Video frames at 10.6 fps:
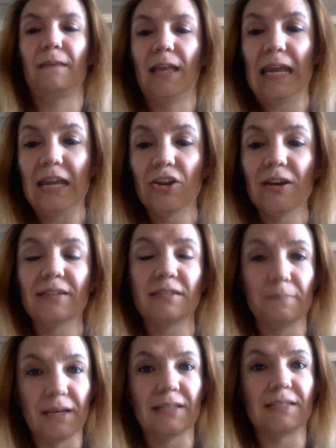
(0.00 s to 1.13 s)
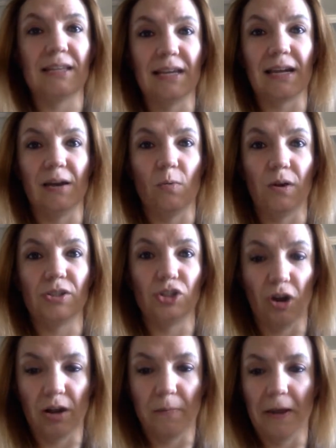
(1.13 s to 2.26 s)
here is the biggest thing I want to
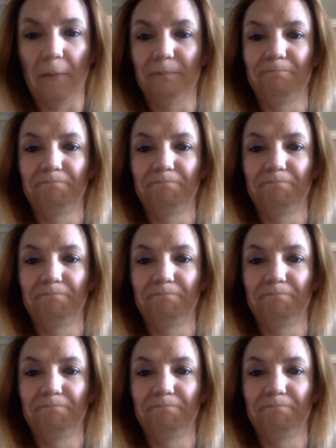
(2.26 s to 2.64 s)
talk about.